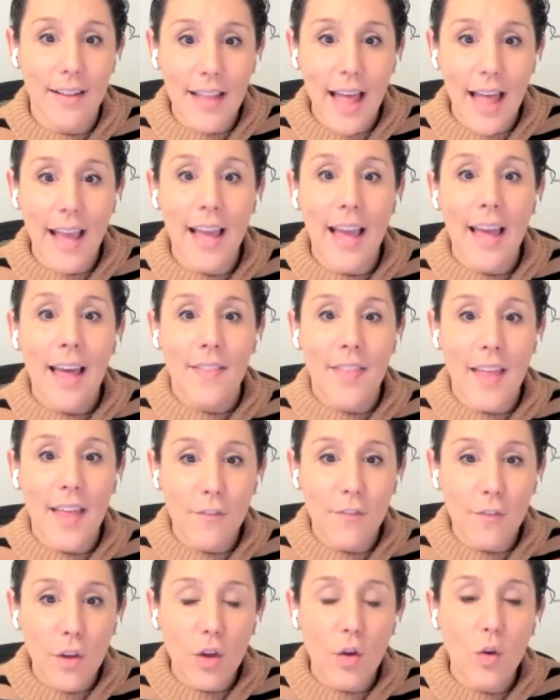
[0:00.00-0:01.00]
Like that
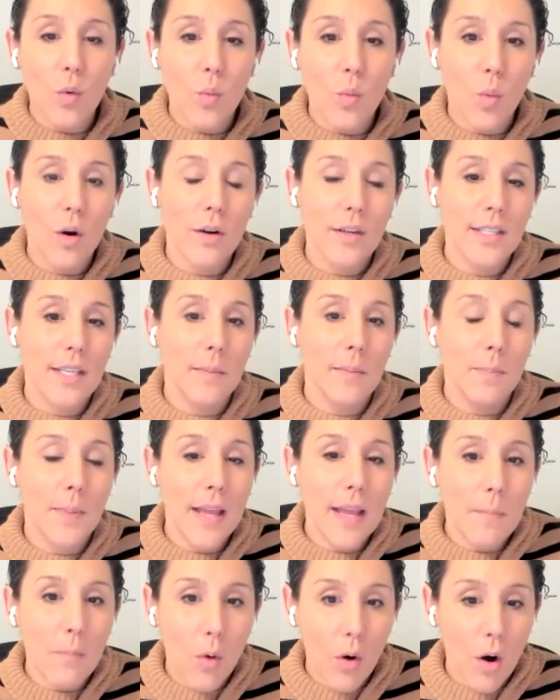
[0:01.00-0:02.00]
if you were to
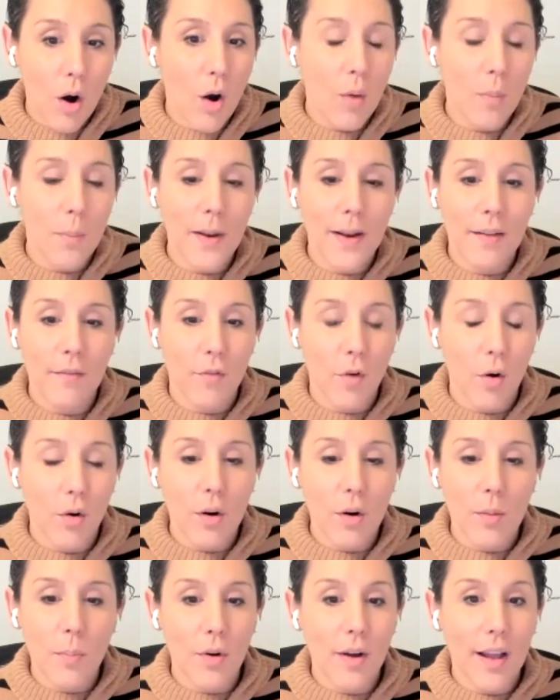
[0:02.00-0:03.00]
be more open and
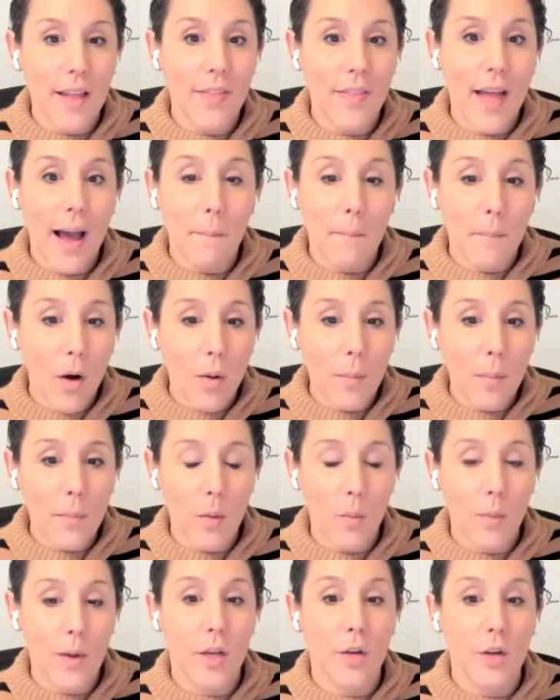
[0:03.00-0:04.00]
vulnerable in that
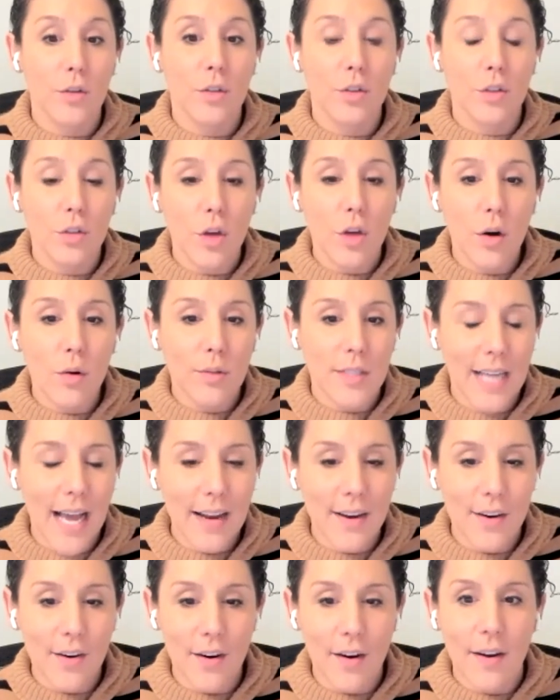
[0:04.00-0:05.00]
moment when you're so
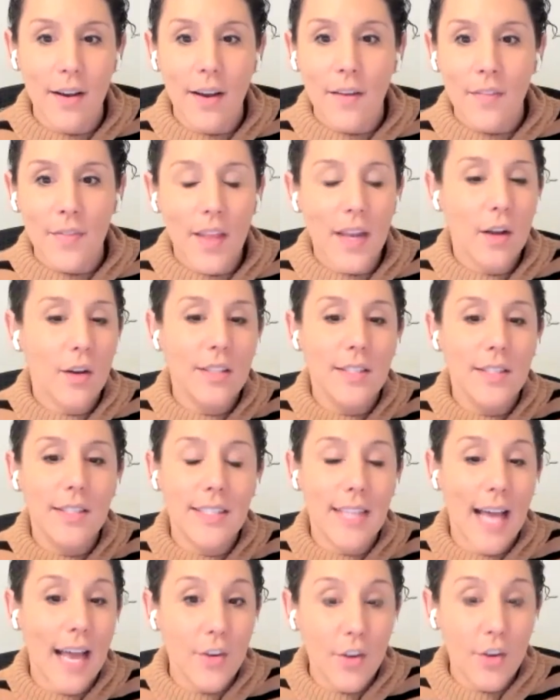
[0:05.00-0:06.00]
tender, that it could
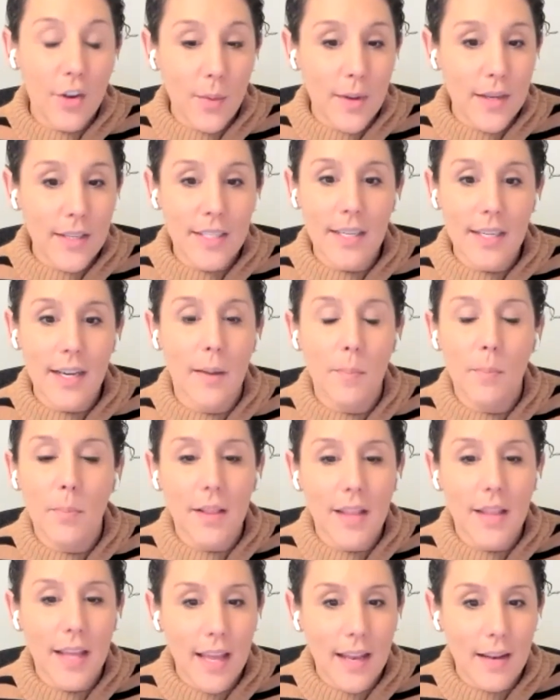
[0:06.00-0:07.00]
send you into
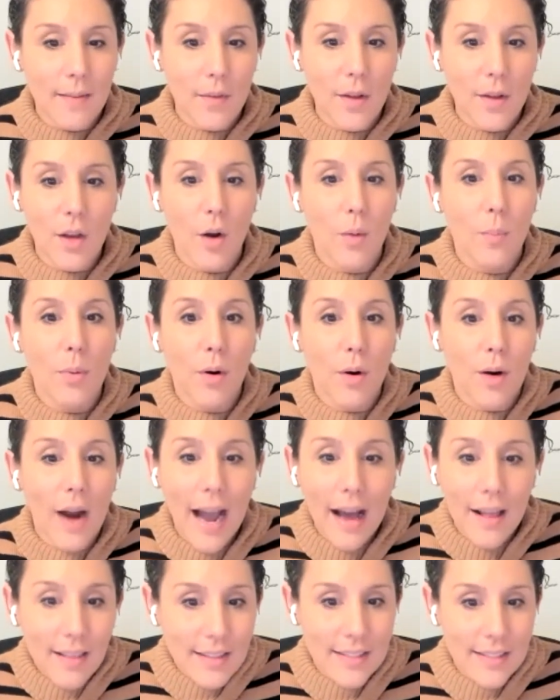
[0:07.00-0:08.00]
complete, you know,
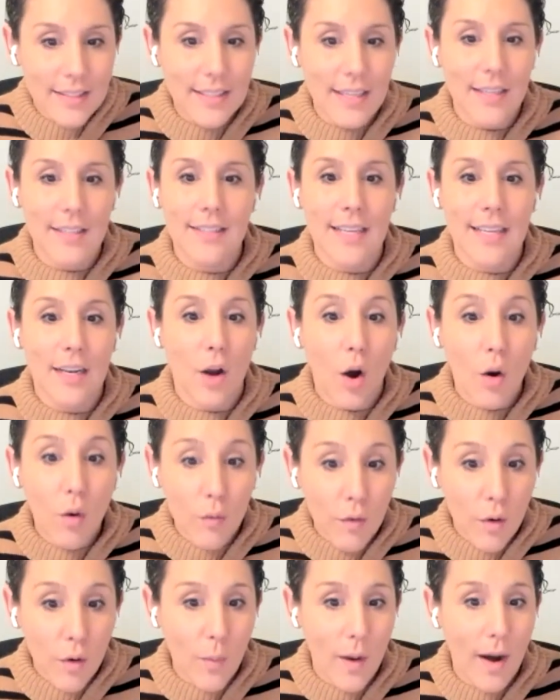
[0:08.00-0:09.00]
paralysis and
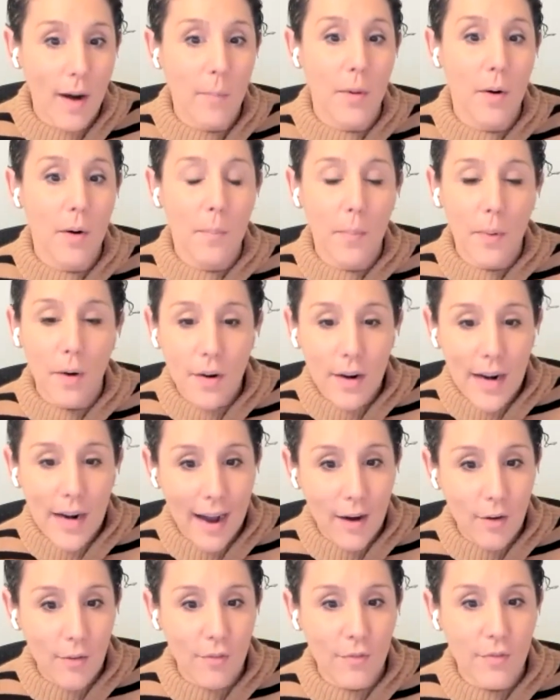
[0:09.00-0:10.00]
overwhelm or
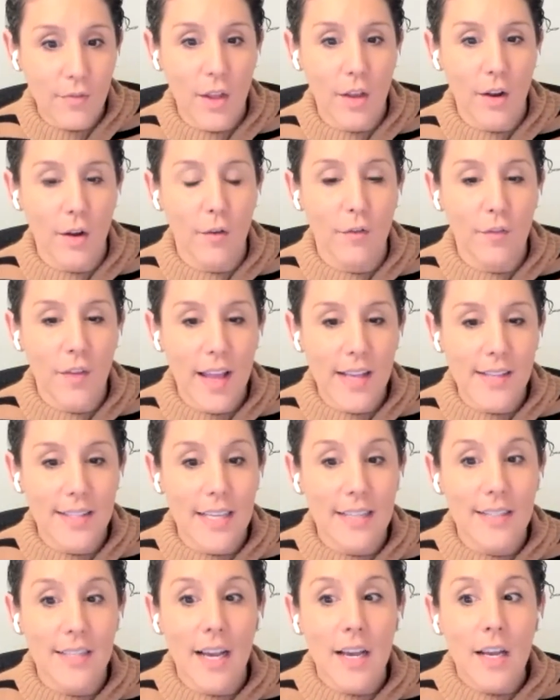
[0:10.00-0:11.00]
burnout, you know,
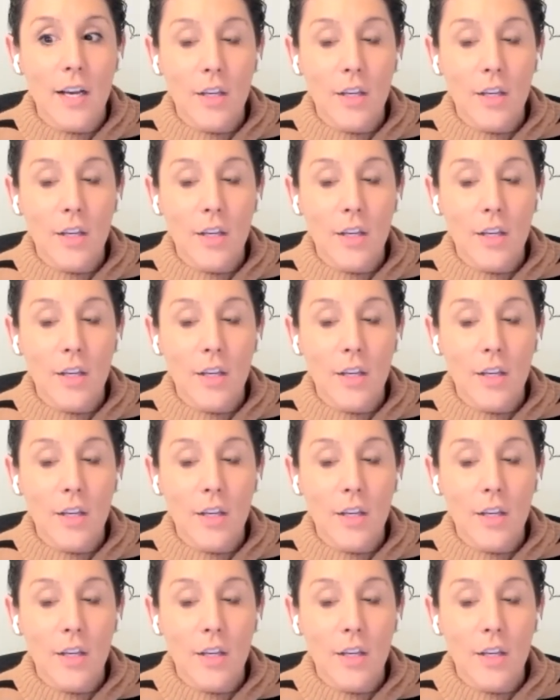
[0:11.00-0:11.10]
phases.